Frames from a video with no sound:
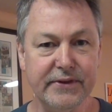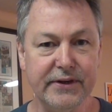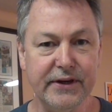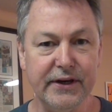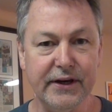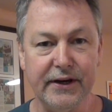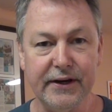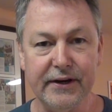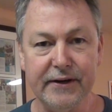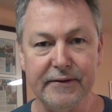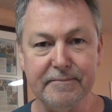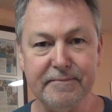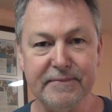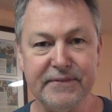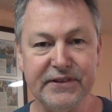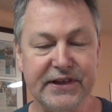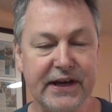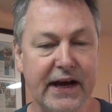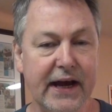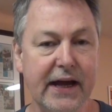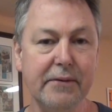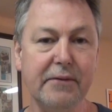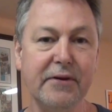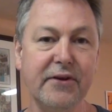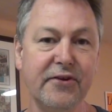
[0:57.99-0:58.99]
um,
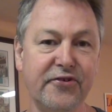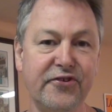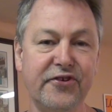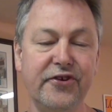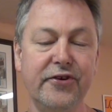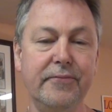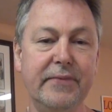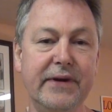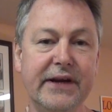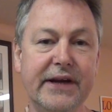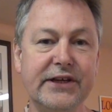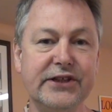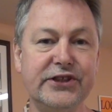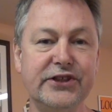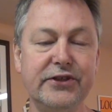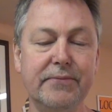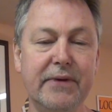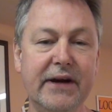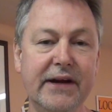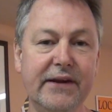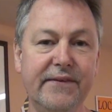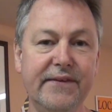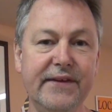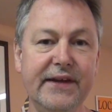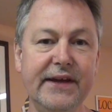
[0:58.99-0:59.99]
time consuming as you
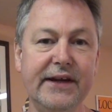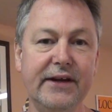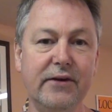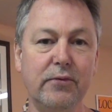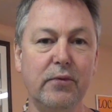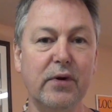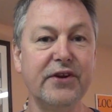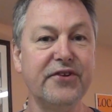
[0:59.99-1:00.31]
might think.